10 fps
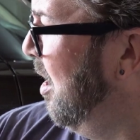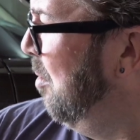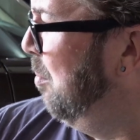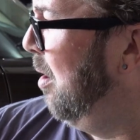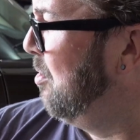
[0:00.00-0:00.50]

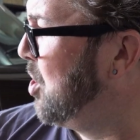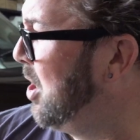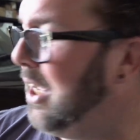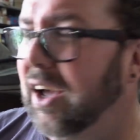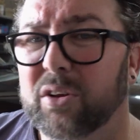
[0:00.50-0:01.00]
But I'm just
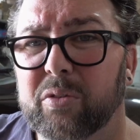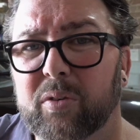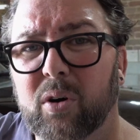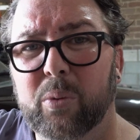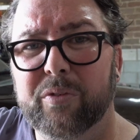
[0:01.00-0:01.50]
gonna get on the
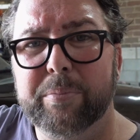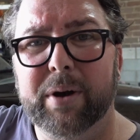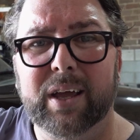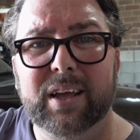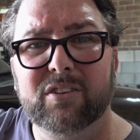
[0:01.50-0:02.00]
floor with a
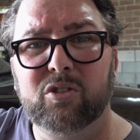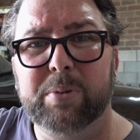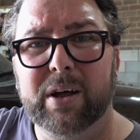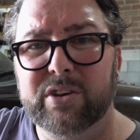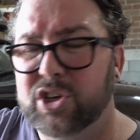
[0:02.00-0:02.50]
bucket and
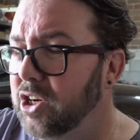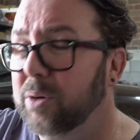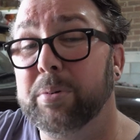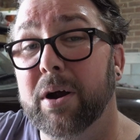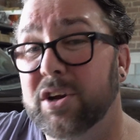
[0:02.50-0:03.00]
sponge and a
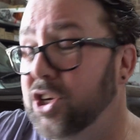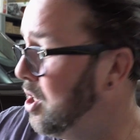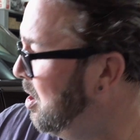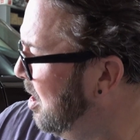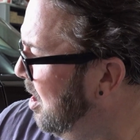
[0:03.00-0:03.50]

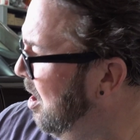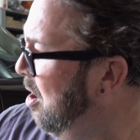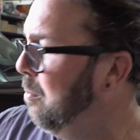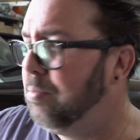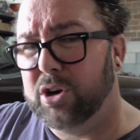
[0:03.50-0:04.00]
brush
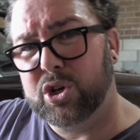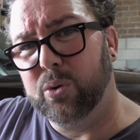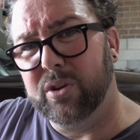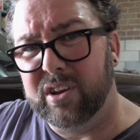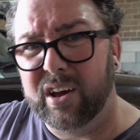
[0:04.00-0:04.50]
all
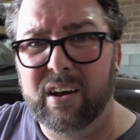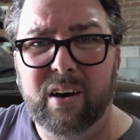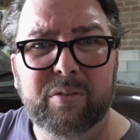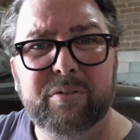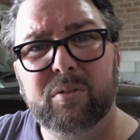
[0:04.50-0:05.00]
the dirt
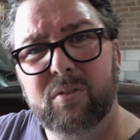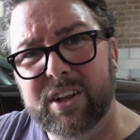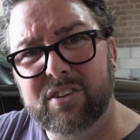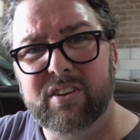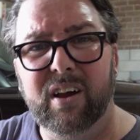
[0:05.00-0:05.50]
off,
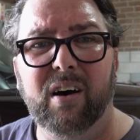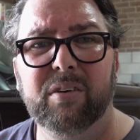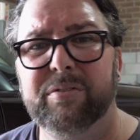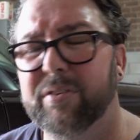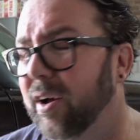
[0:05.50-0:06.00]
rinse it
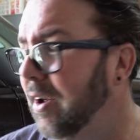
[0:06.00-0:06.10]
off,